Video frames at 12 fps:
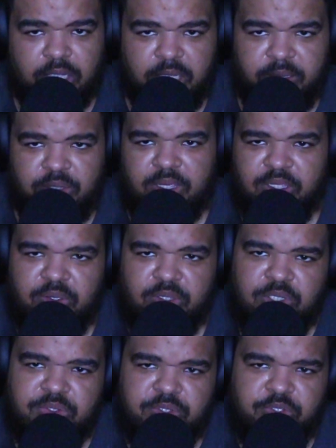early
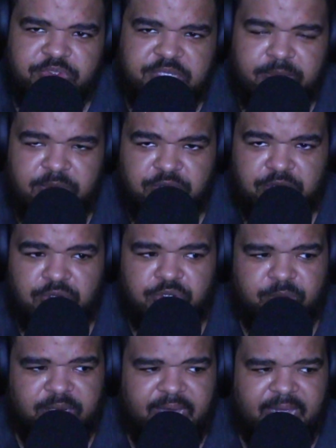you've seen
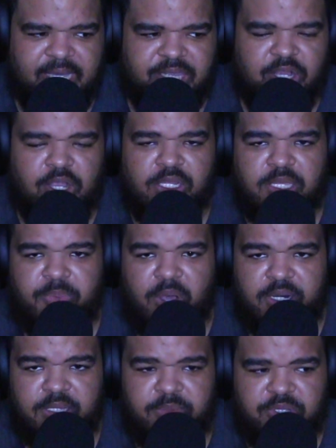musicals where like the early
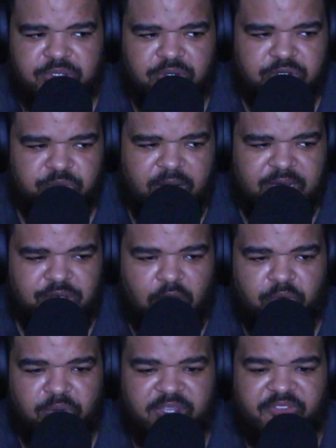part of the musicals where
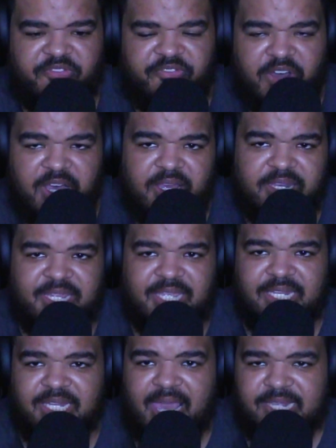it's all really
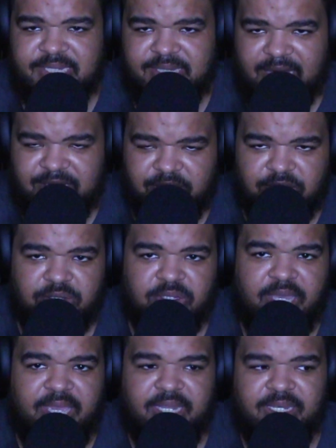fun and
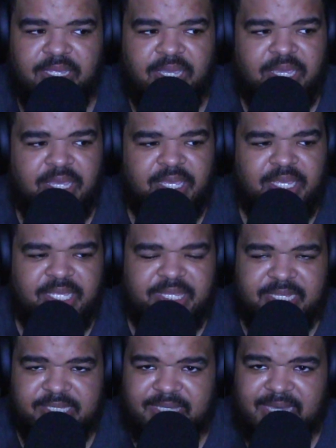lackadaisical and
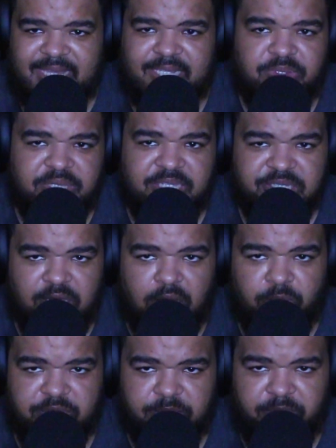things like that. That's what this
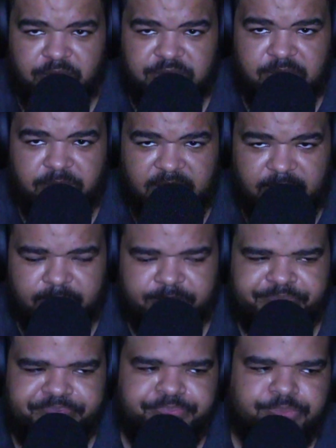song was supposed to be.
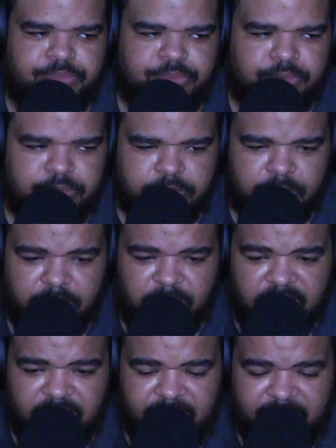
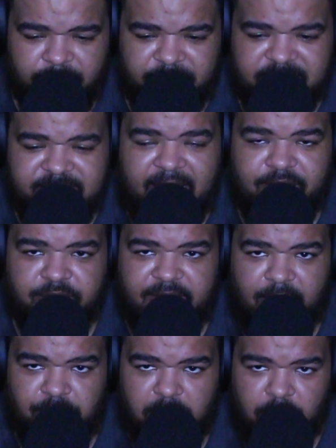And it was
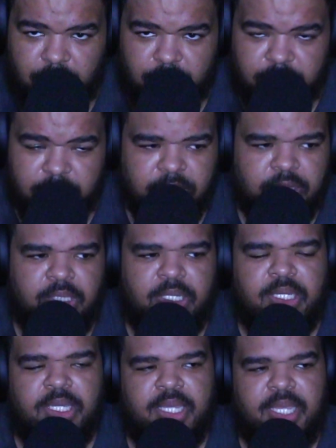entitled Now Go.
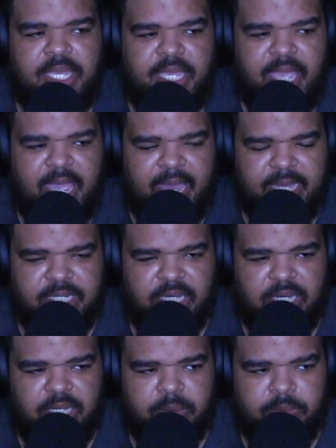
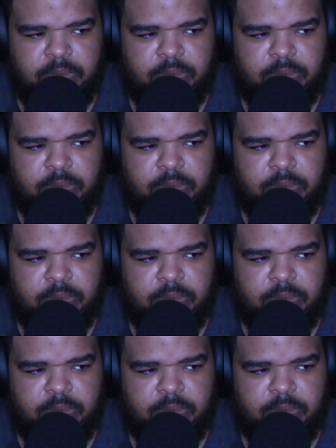And